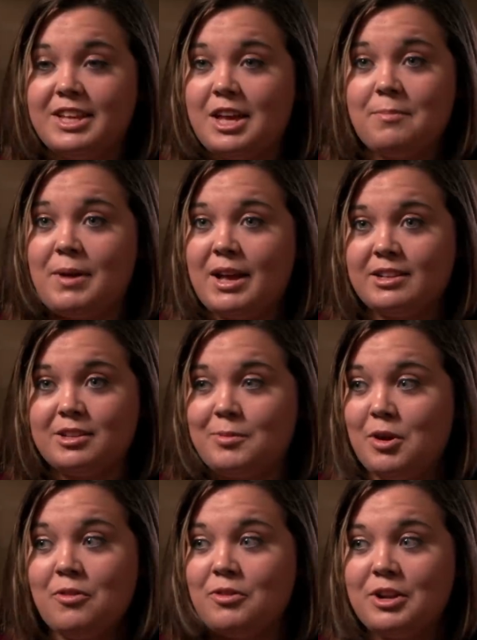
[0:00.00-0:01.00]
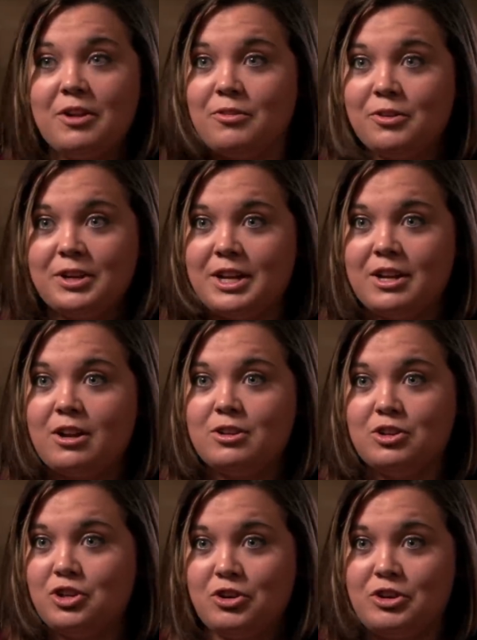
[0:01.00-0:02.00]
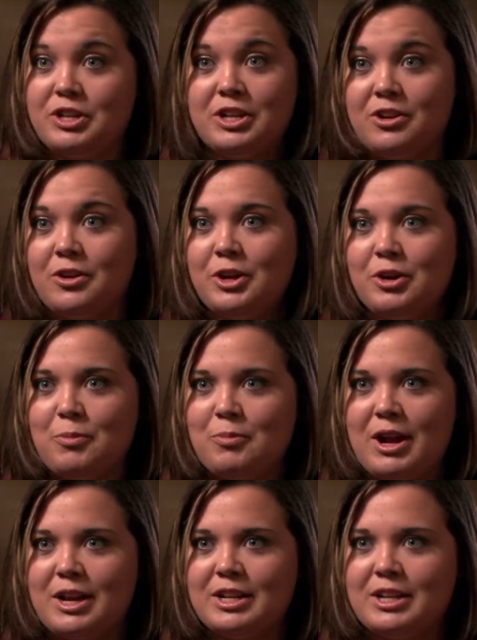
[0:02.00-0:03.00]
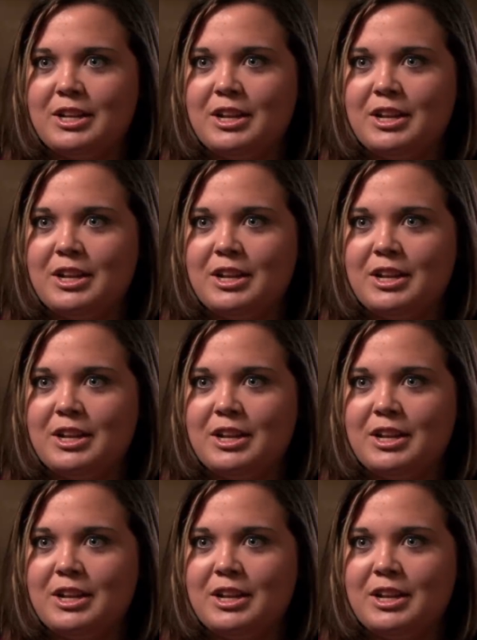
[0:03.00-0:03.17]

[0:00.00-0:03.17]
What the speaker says: kept asking me over and over again, are you sure you didn't know you were pregnant?